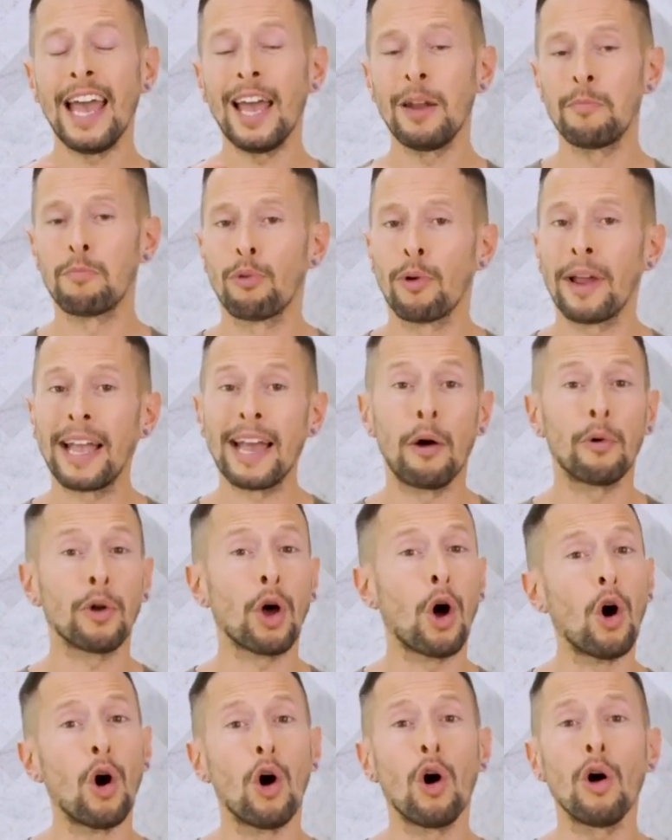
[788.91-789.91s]
and bring
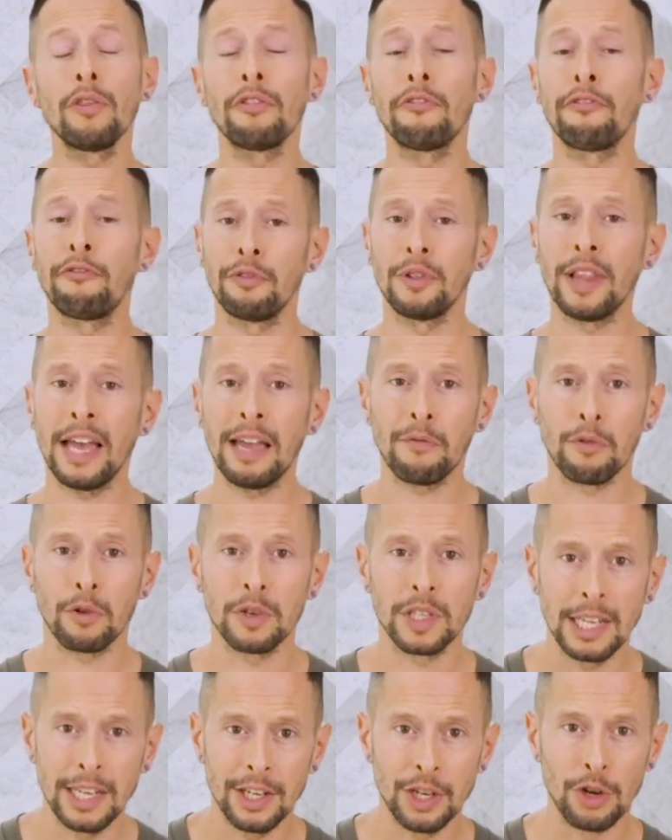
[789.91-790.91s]
out all the
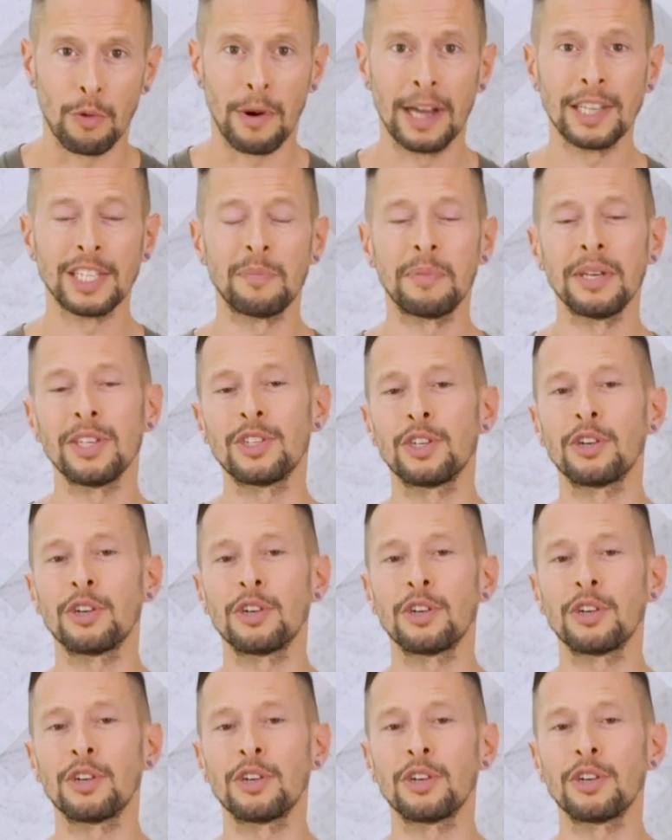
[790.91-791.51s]
flavors in your recipe.